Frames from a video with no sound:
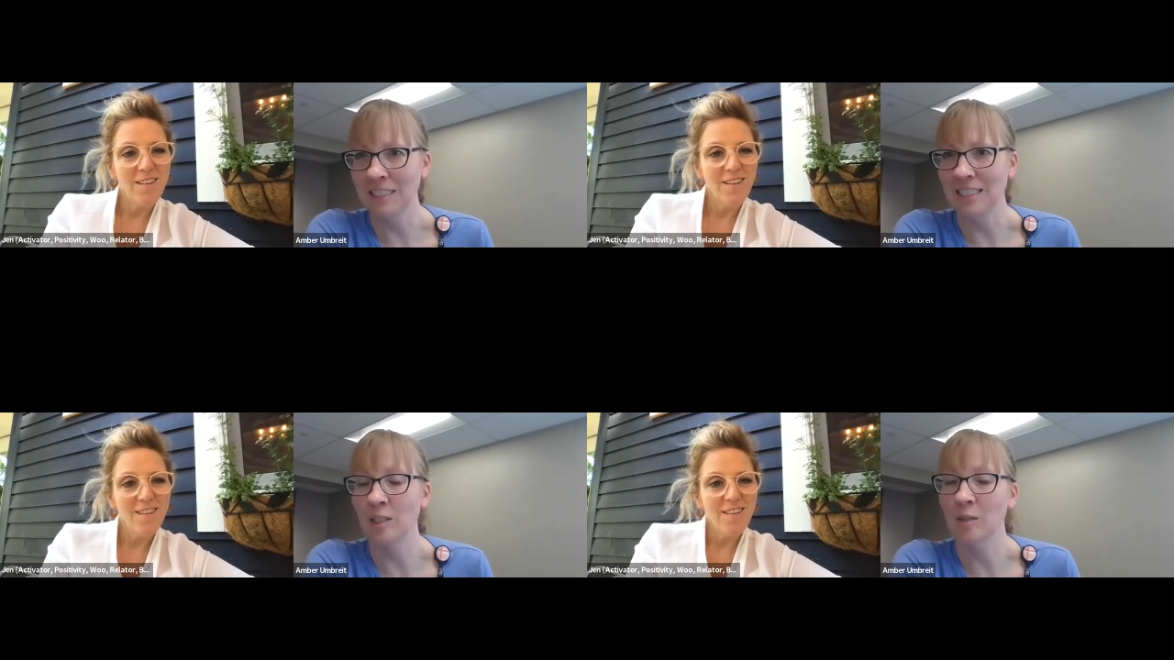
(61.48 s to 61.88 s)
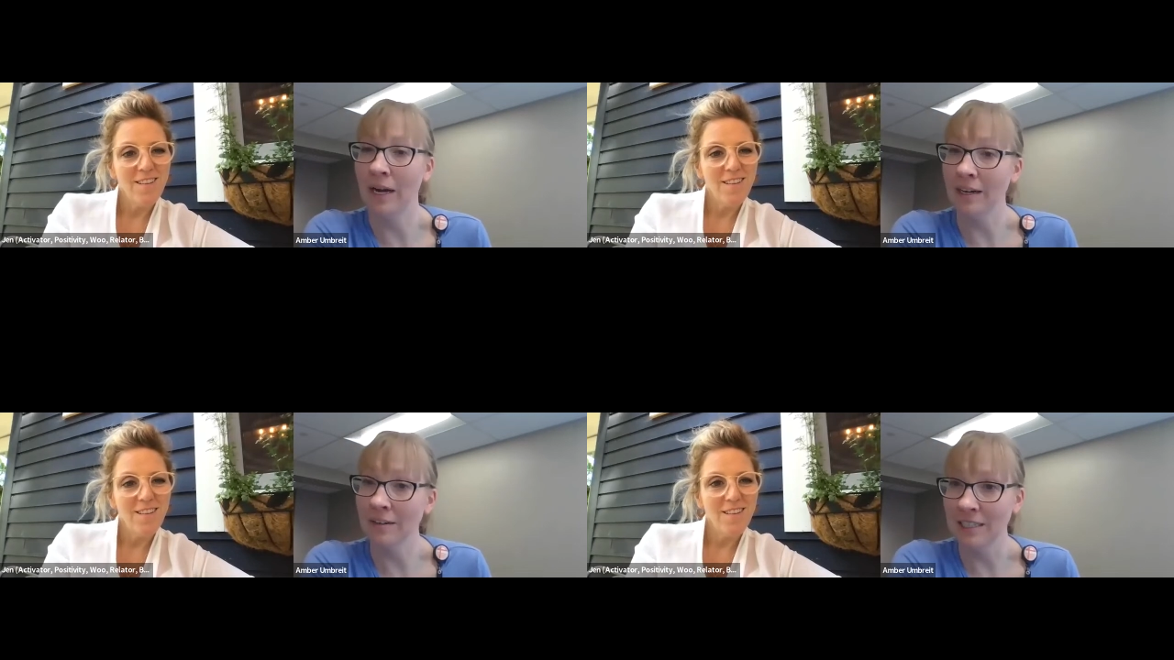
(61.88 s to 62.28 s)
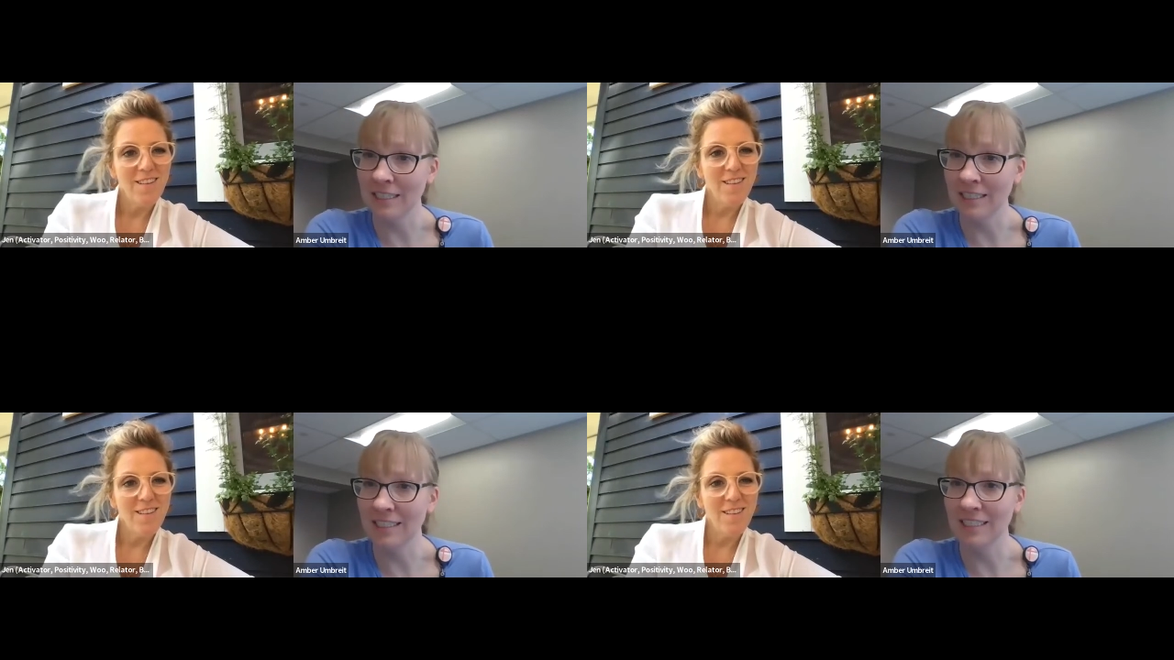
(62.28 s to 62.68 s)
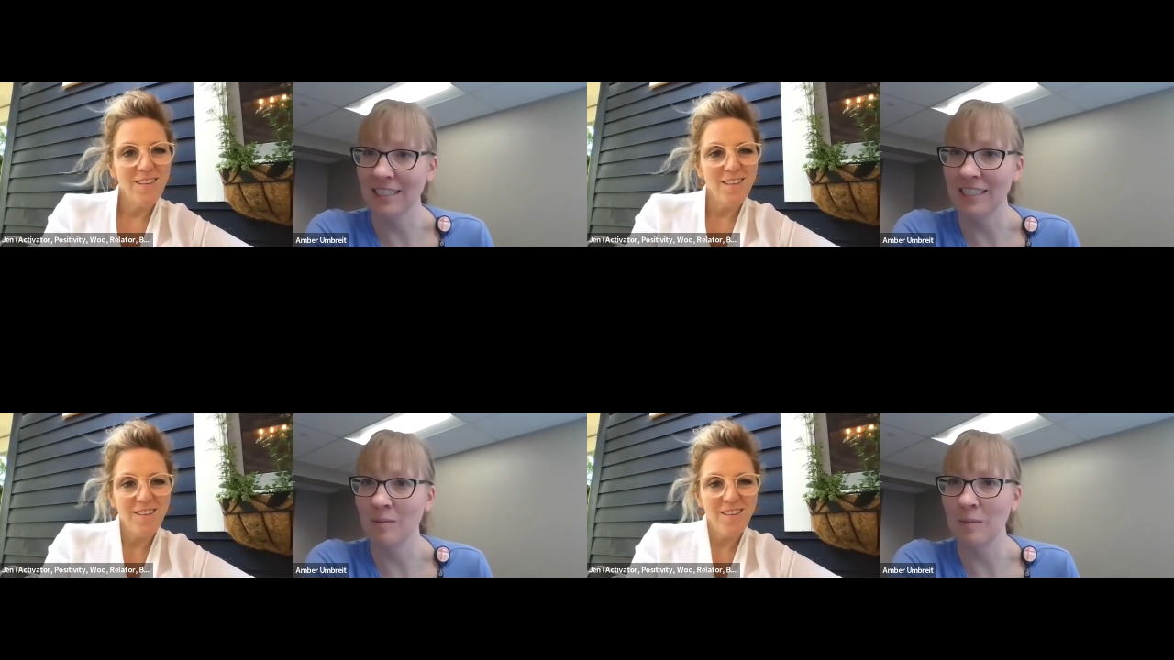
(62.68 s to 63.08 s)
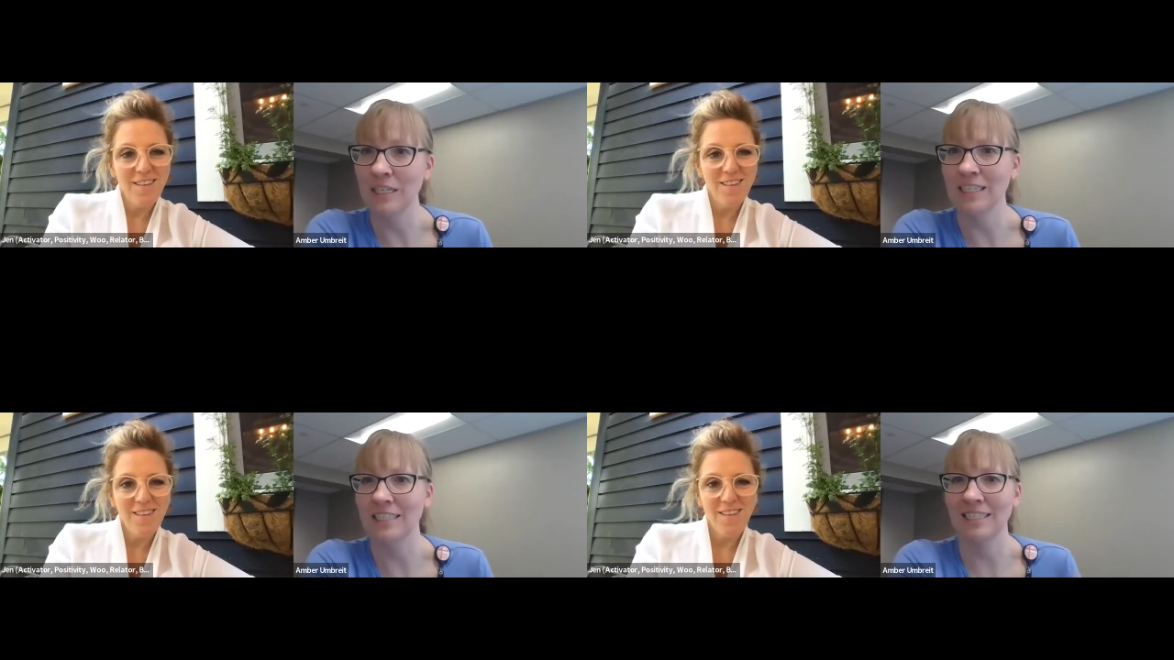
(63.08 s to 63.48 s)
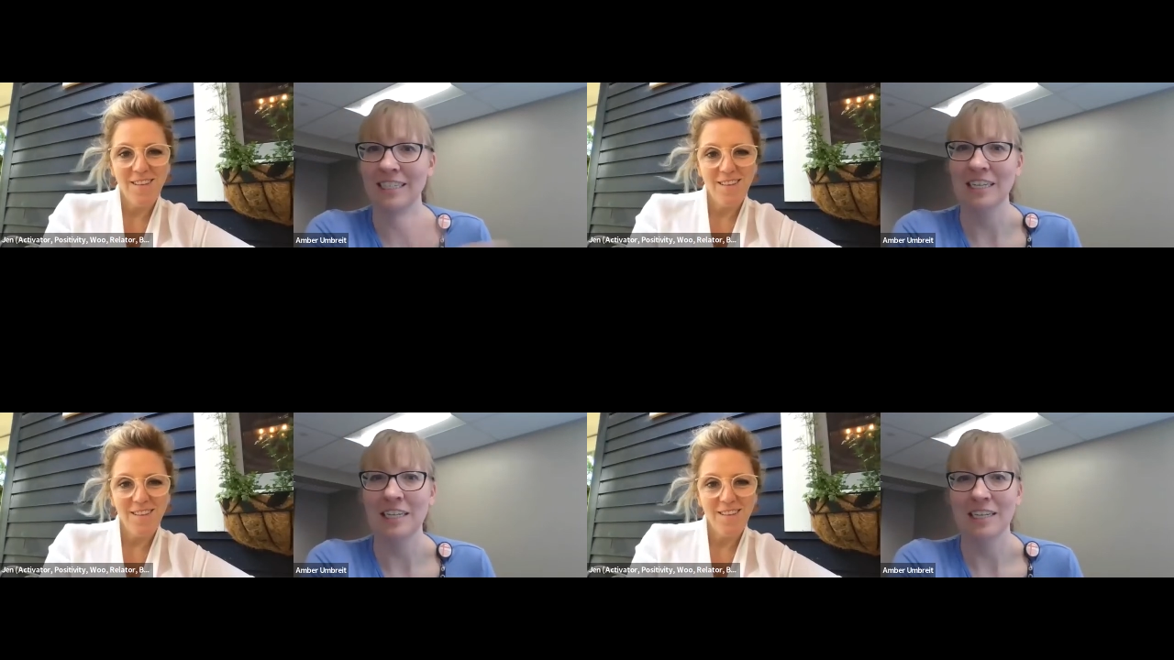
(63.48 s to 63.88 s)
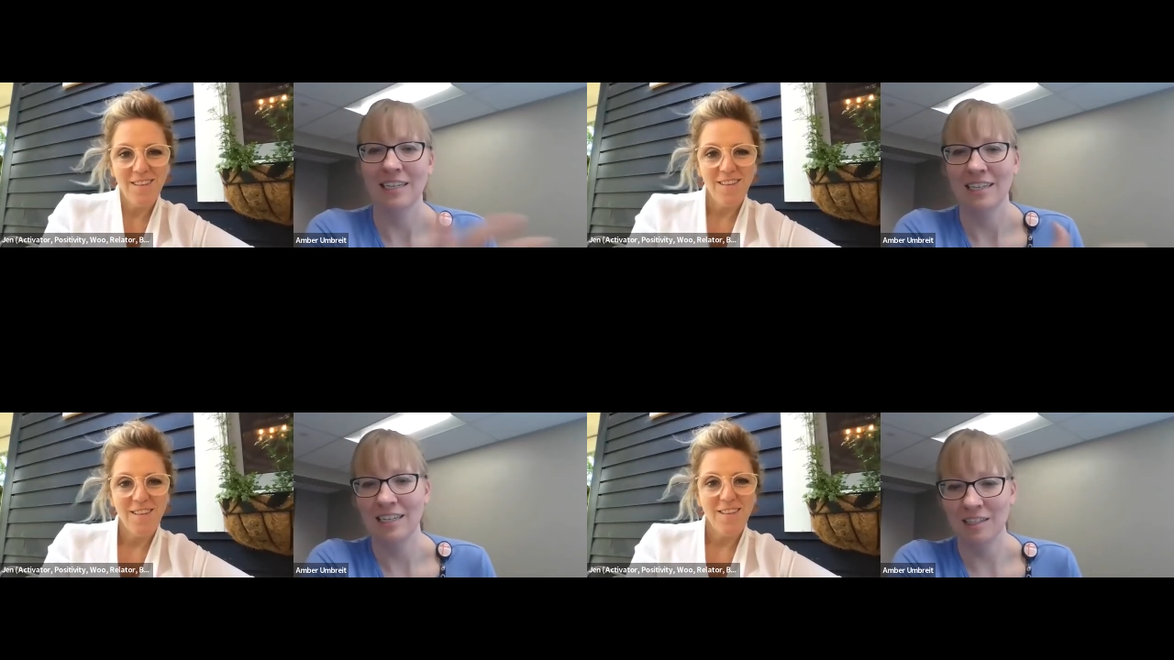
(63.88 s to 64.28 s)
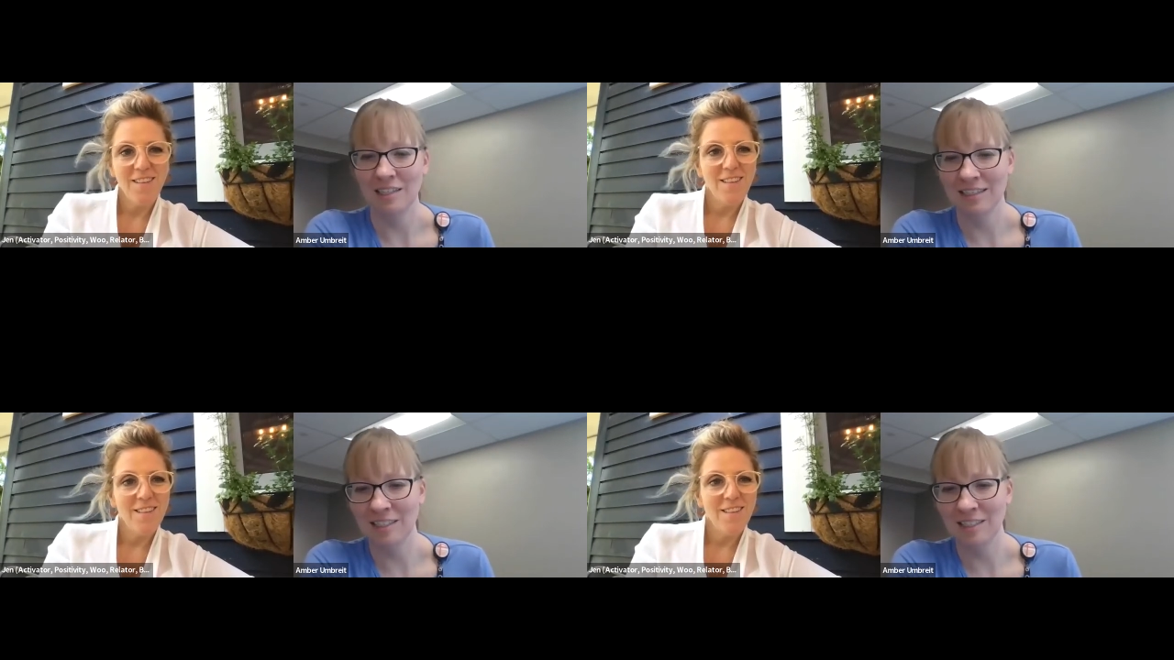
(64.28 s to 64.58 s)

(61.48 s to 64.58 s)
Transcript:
Speaker 1: was inspiring to see because it,